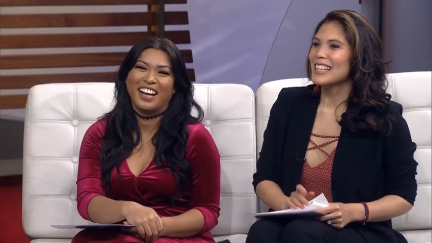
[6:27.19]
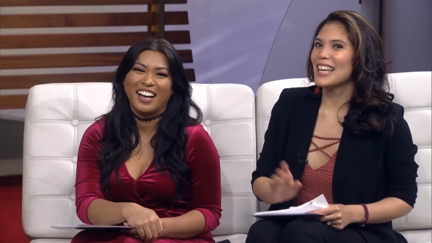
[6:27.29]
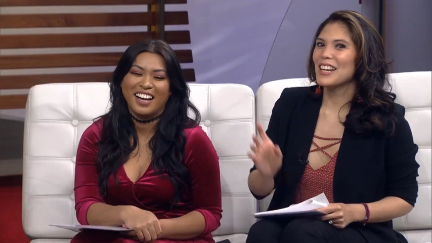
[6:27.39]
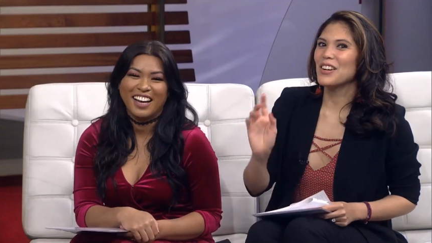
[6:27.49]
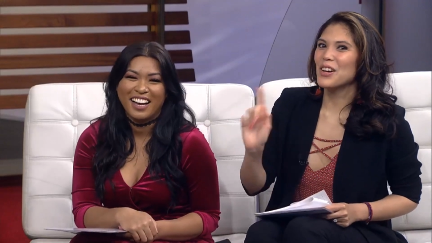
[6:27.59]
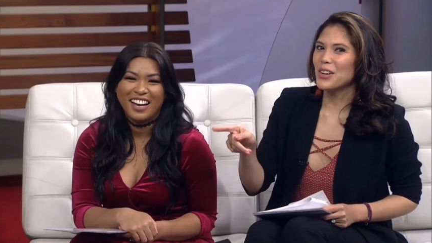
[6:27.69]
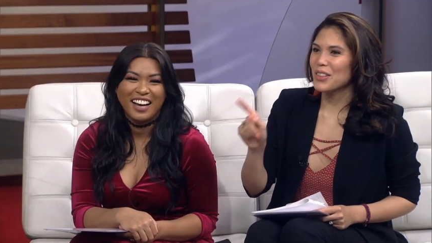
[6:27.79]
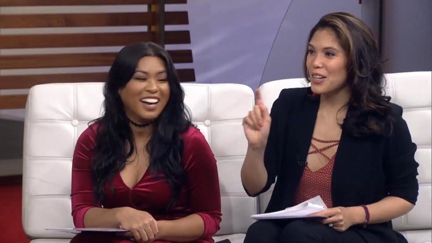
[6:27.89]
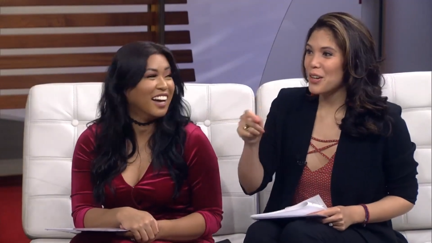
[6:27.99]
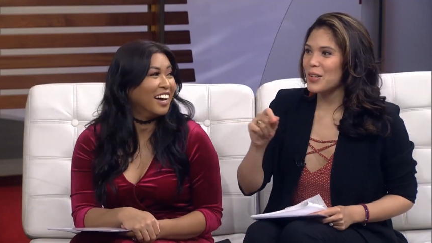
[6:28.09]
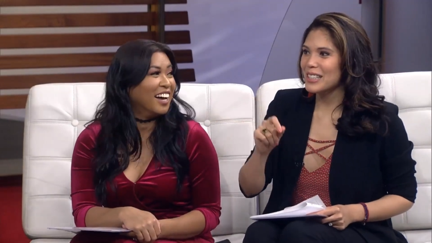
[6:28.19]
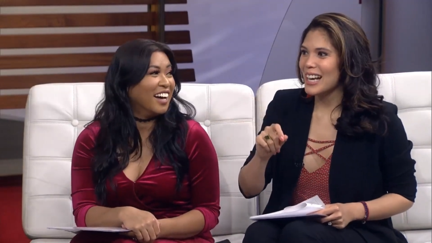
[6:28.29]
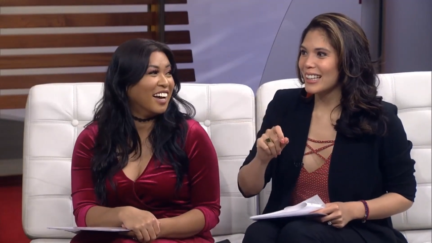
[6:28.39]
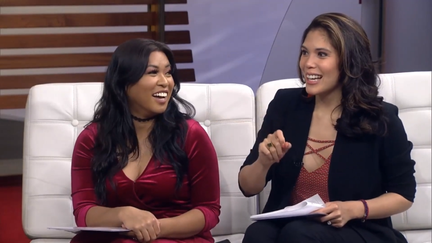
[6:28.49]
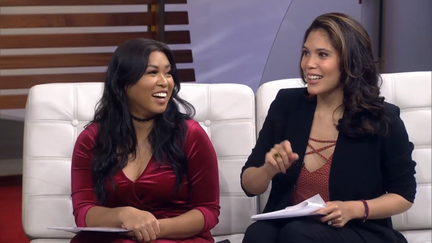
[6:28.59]
Speaker 1: They don't know. They know
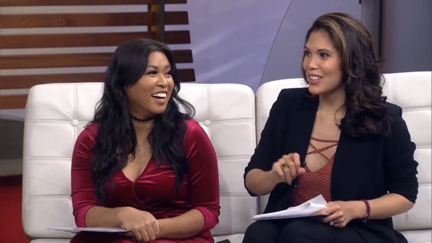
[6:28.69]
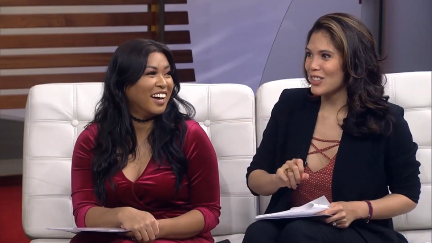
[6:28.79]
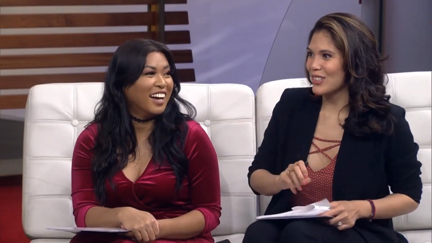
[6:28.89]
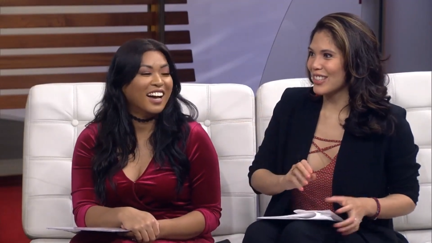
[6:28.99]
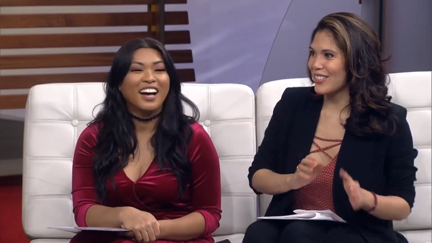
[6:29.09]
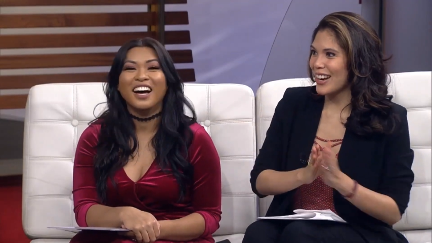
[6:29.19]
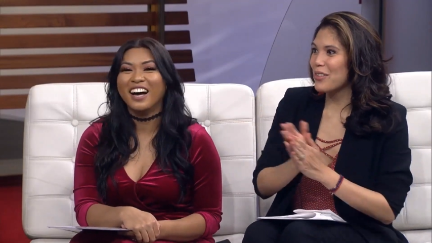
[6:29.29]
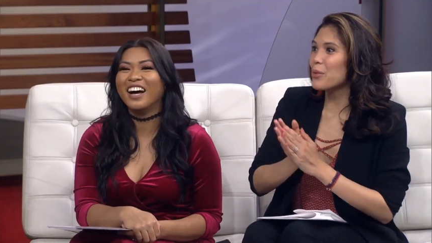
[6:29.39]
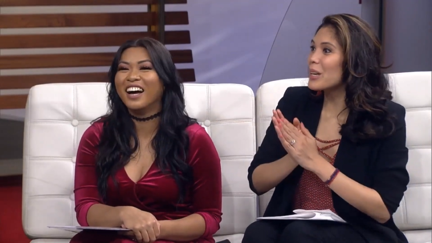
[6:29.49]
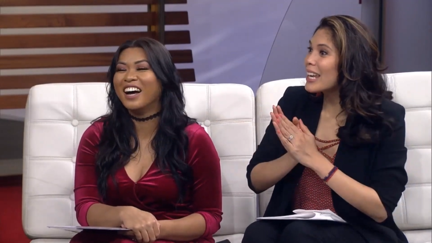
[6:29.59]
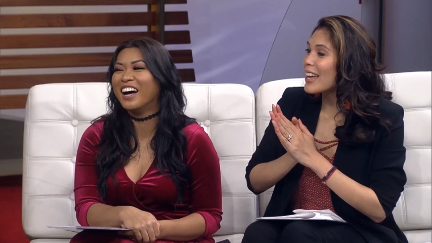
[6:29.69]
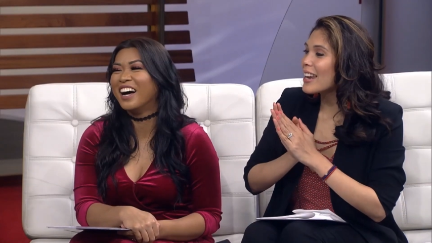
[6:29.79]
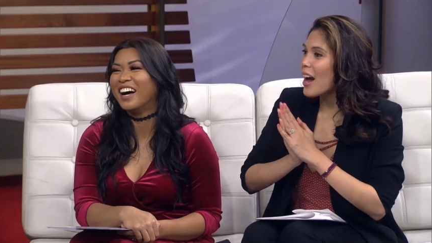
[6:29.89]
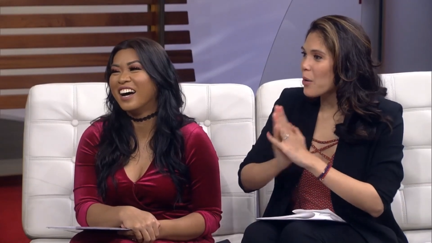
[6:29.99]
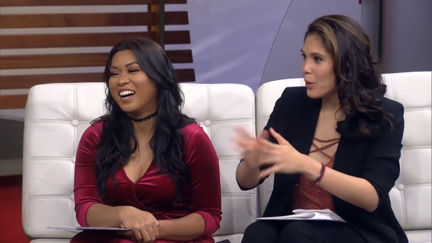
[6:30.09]
exactly how to choose it, right? Well, we
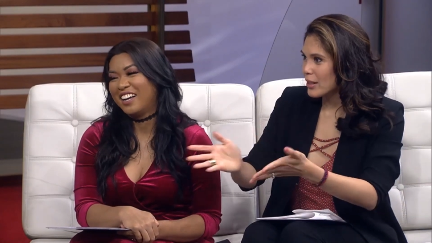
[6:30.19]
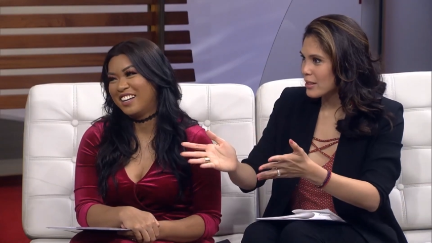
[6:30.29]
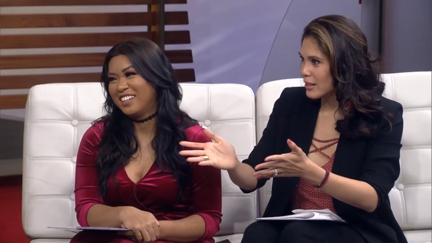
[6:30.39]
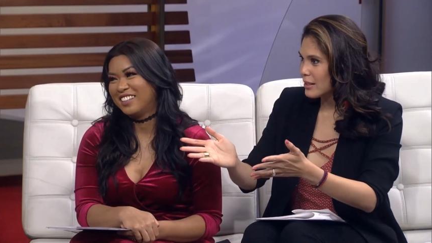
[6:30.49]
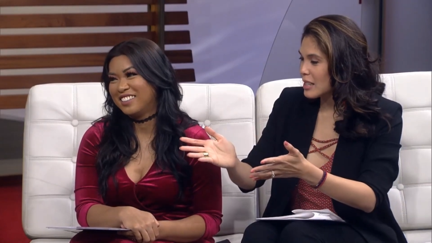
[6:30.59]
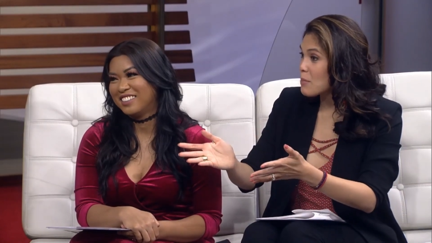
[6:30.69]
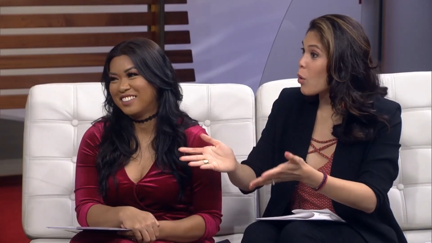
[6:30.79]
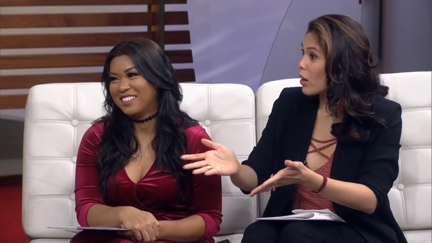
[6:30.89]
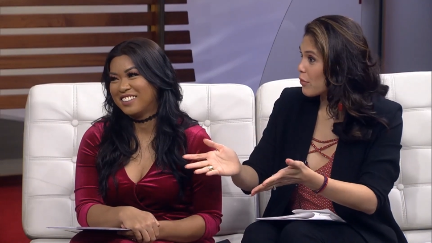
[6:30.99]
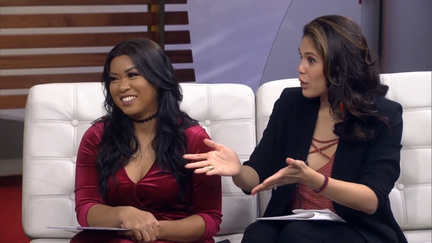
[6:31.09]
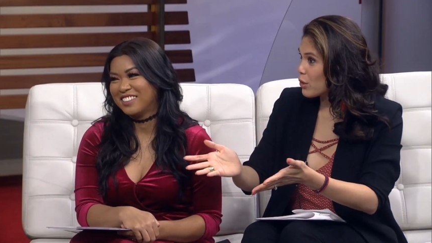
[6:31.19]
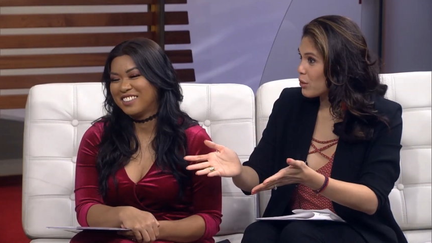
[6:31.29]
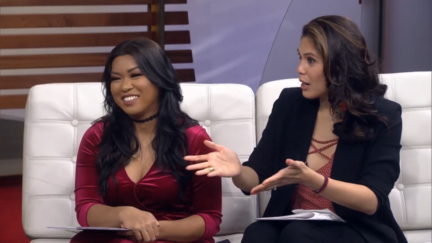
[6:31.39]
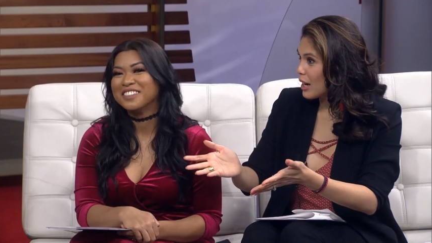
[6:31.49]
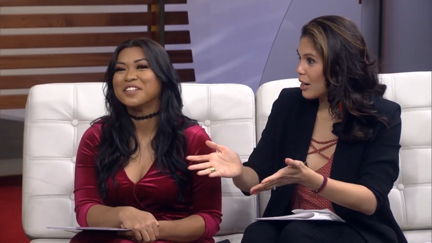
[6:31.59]
cannot yes. wait to see more yes, of you.
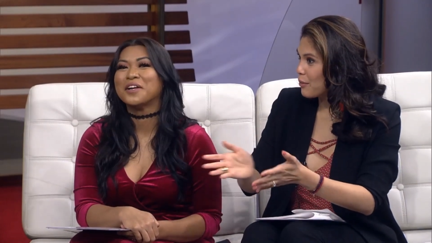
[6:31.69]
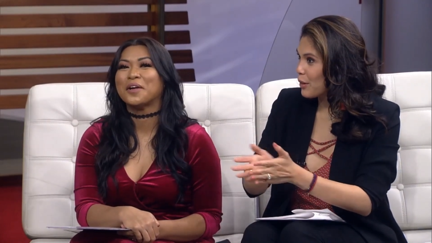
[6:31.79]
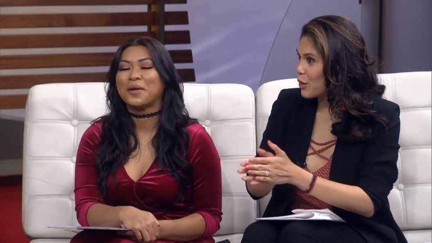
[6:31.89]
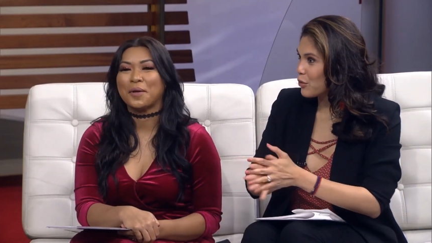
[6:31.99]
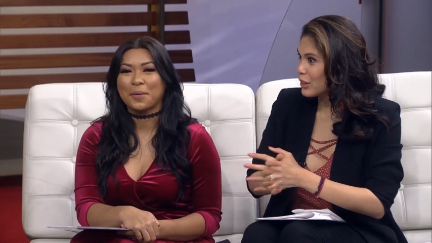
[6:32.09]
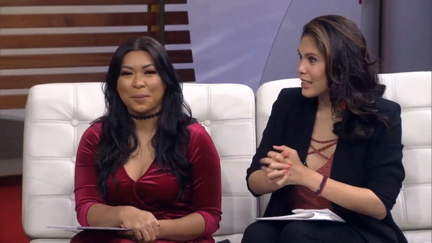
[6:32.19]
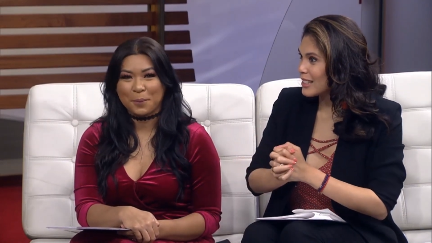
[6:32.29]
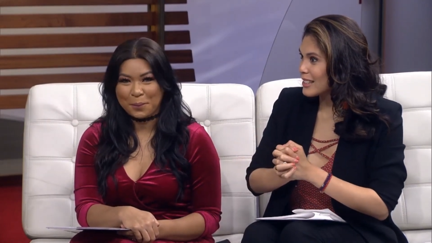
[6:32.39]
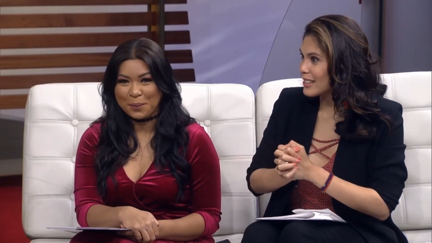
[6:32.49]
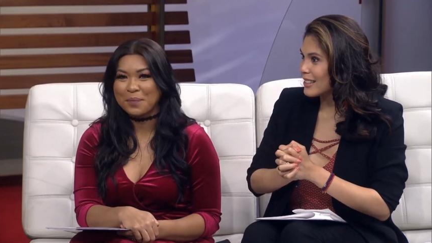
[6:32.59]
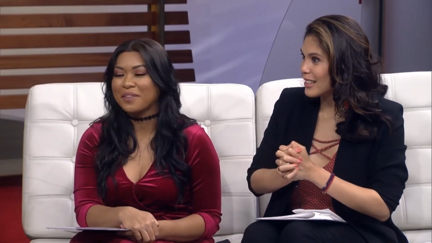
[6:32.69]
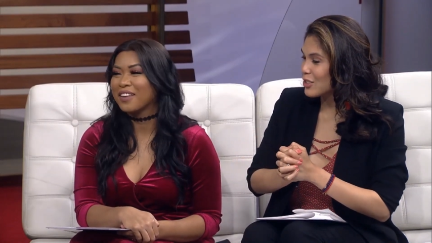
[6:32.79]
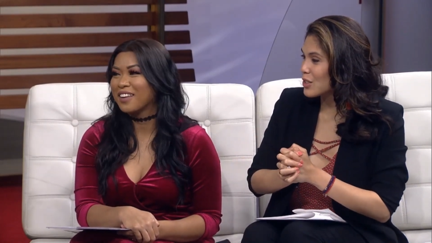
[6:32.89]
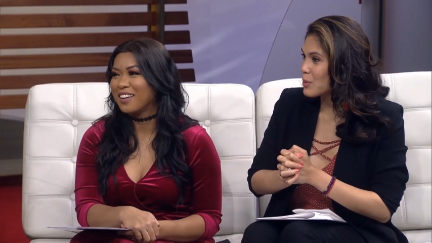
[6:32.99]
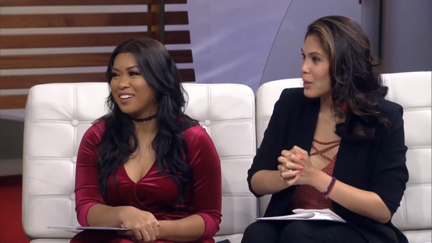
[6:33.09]
Thank um, you. Hopefully, so this much. is
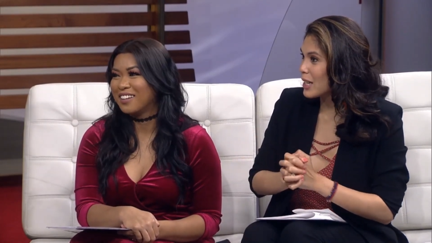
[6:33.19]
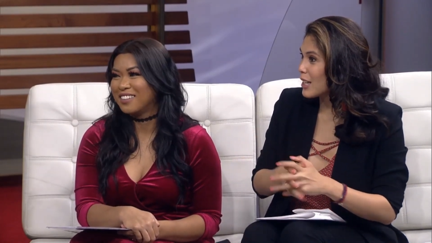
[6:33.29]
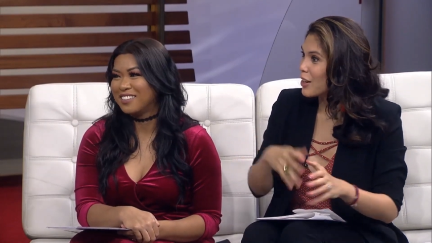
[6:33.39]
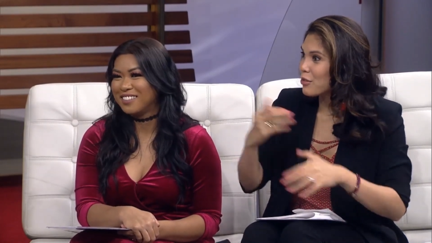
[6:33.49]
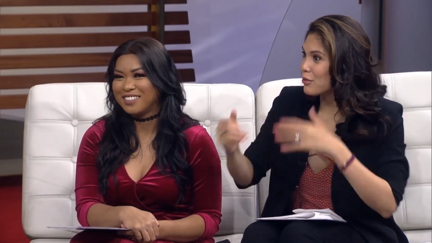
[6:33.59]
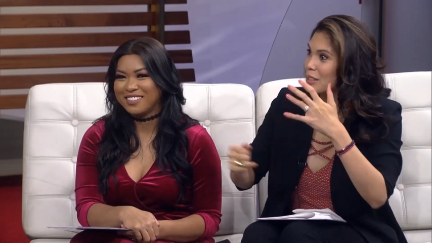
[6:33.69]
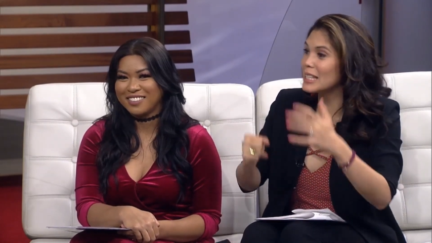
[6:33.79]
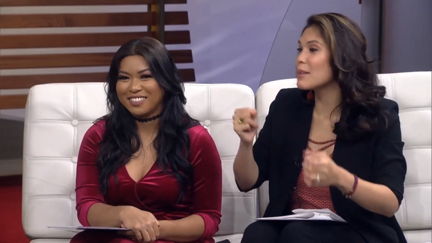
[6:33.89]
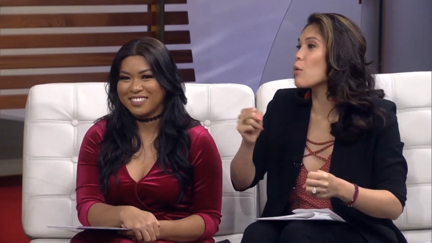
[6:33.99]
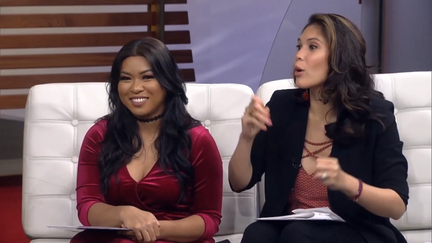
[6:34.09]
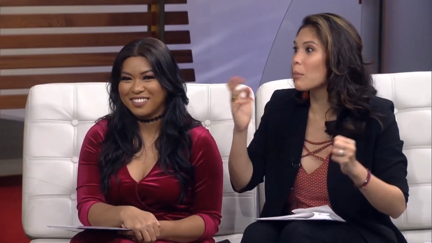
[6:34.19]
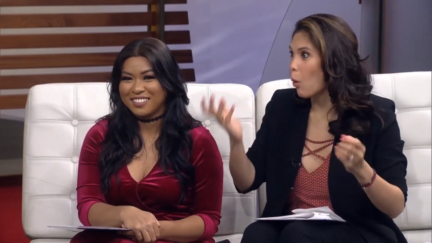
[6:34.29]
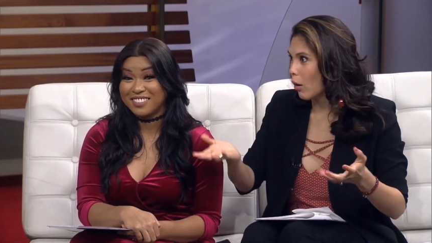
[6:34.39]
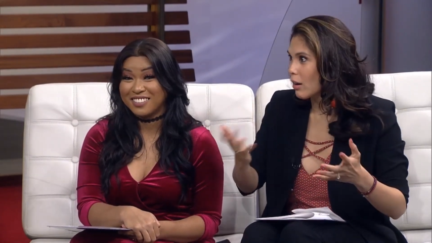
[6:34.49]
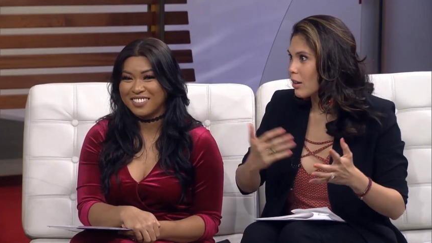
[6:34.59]
uh, just the beginning of seeing more and
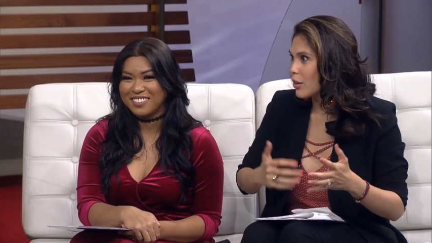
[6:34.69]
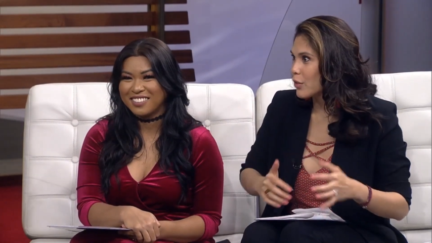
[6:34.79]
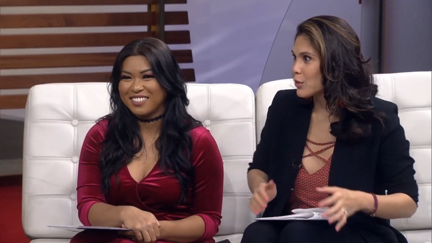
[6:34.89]
more yes, of